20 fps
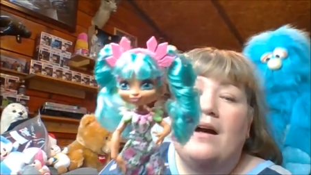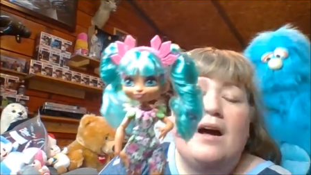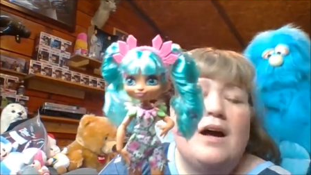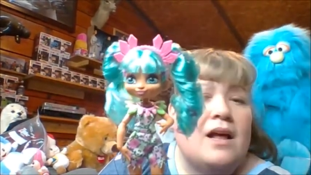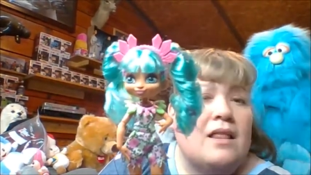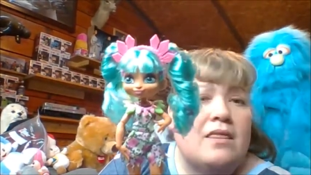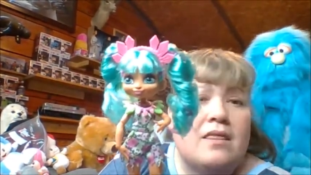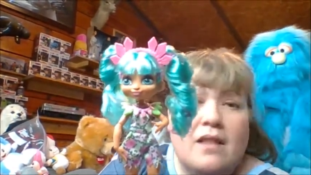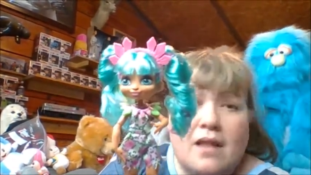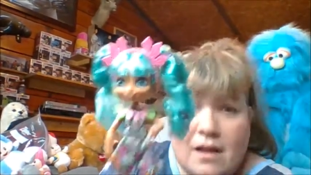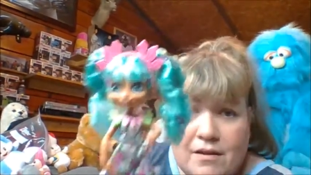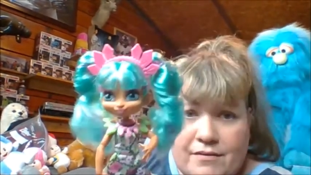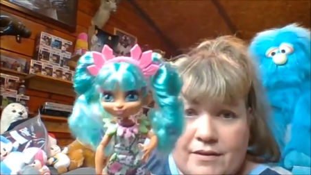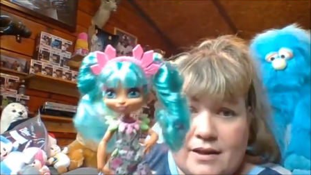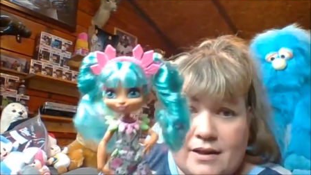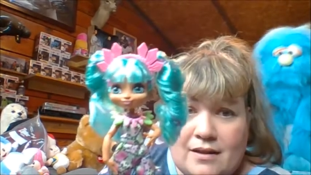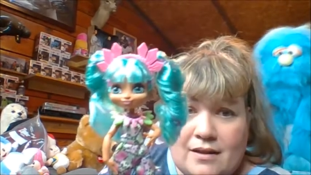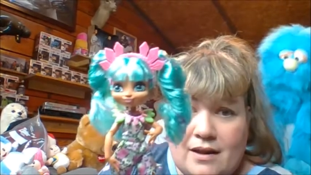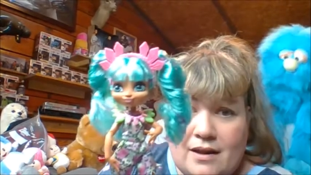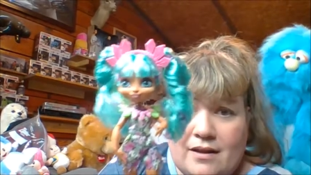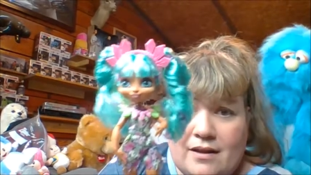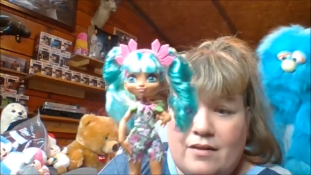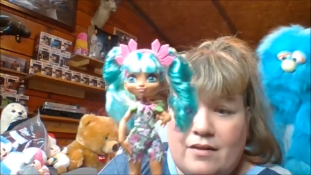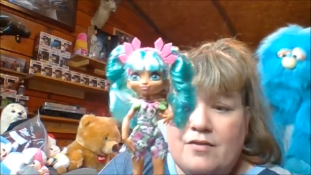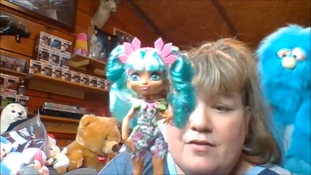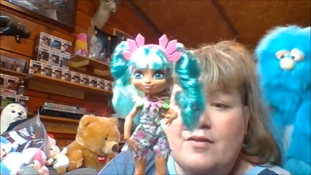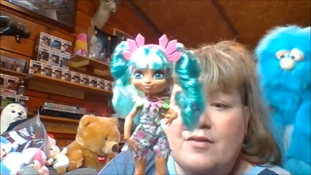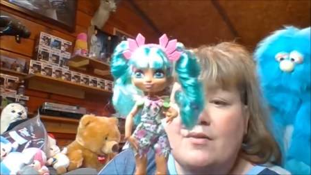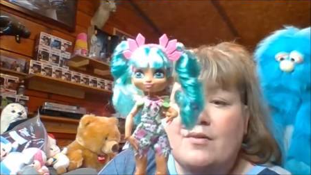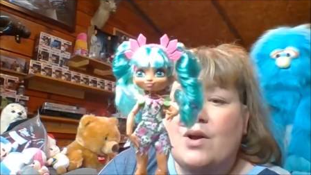I love it. It
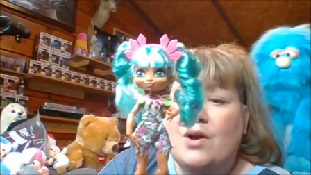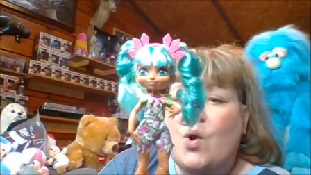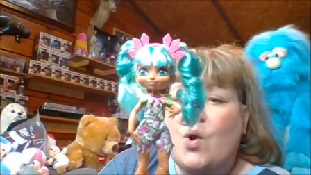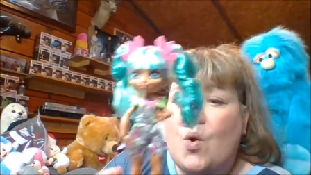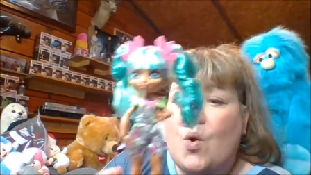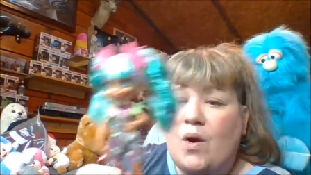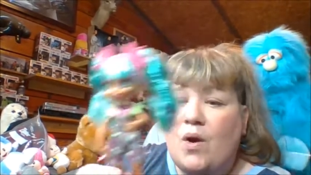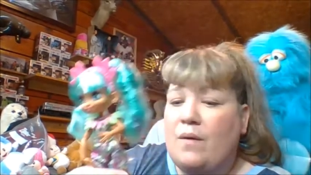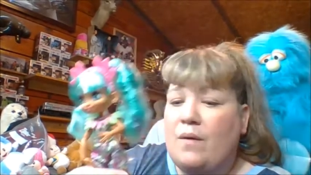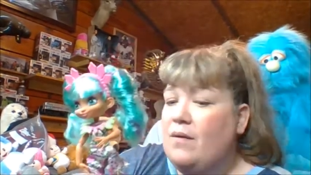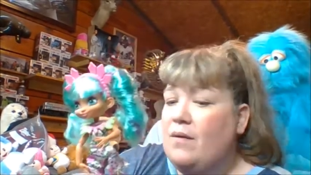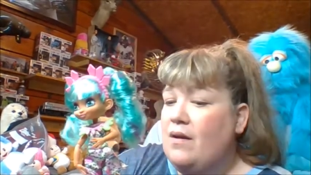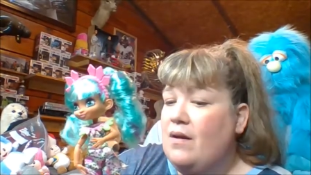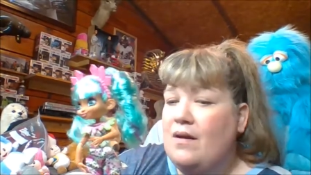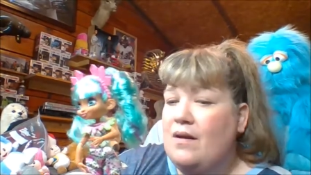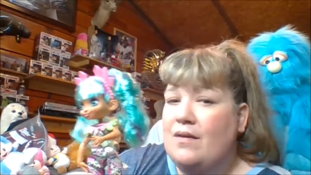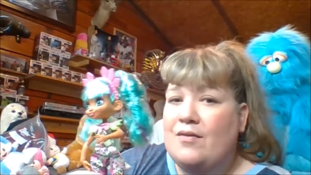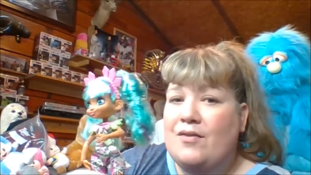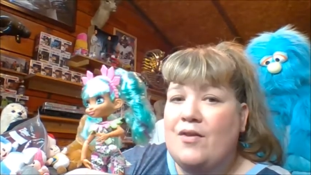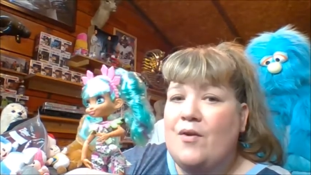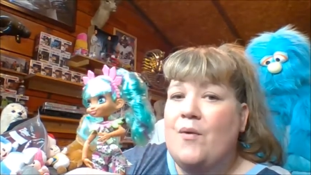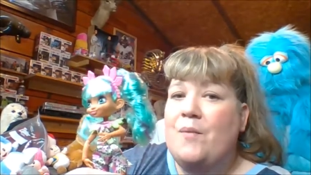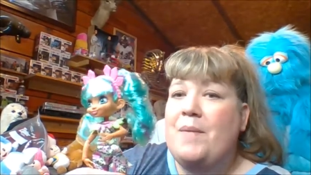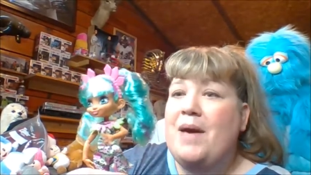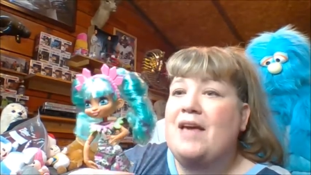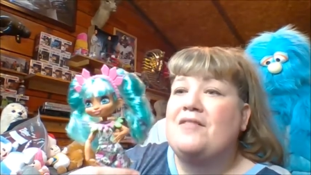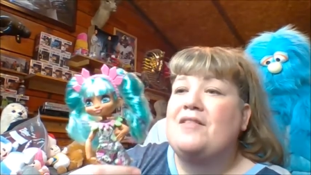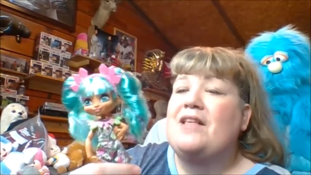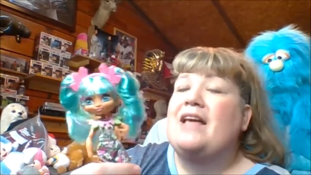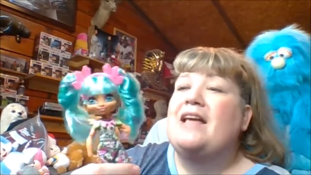is so
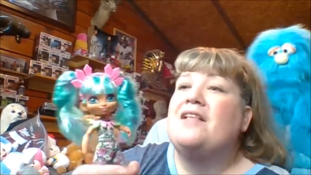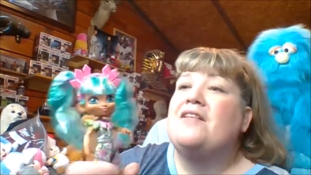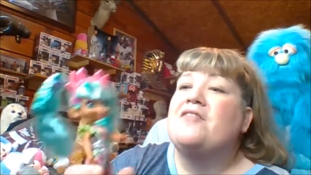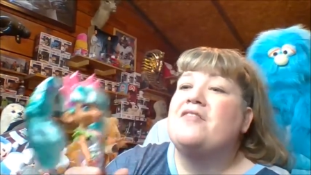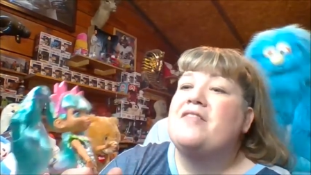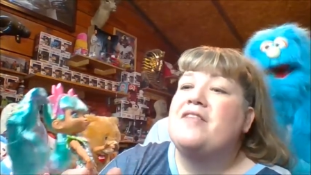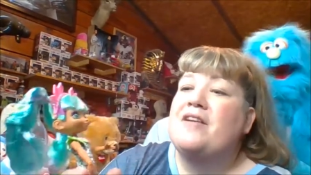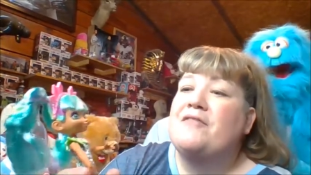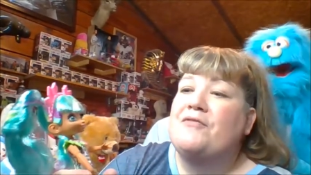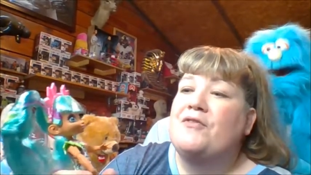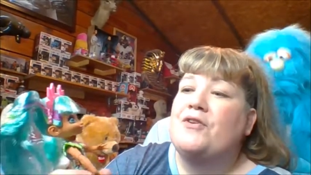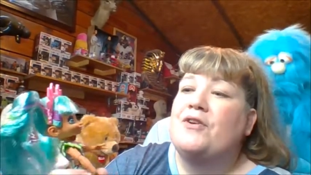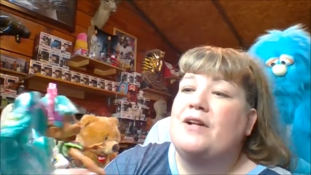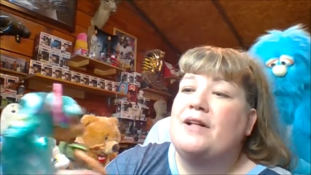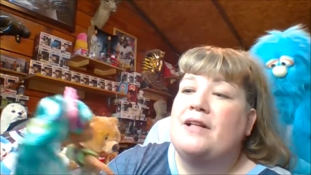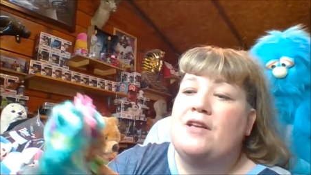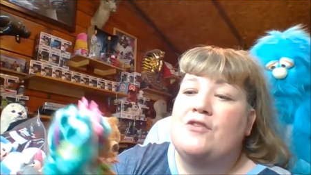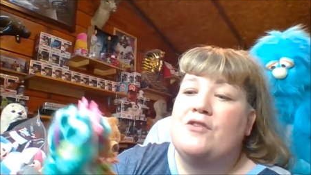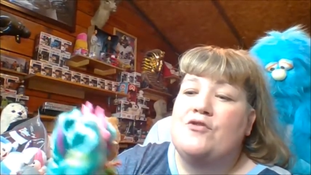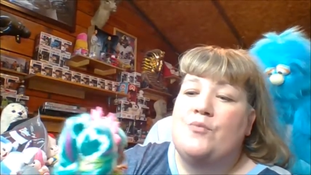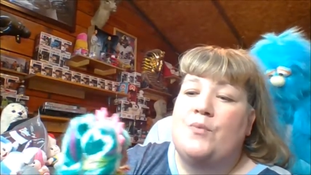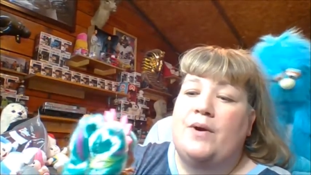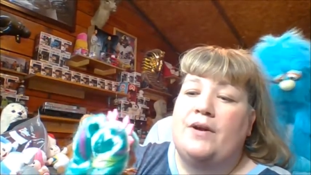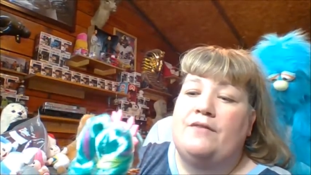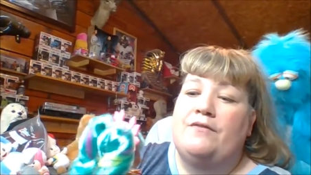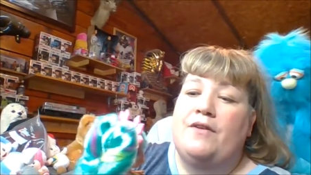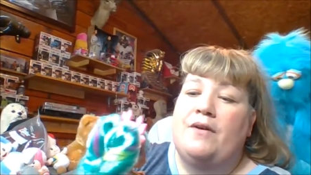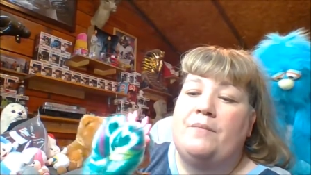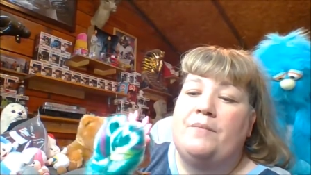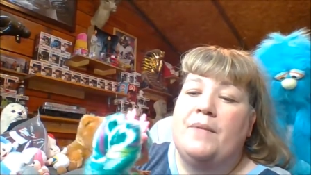amazing, and it's different on each one
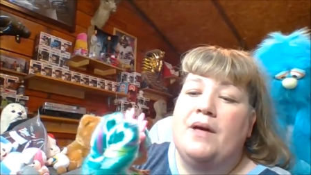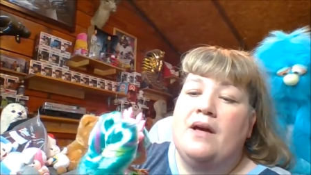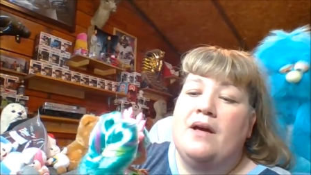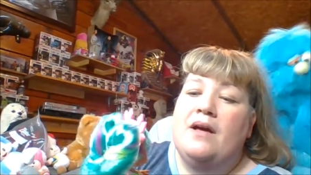of them.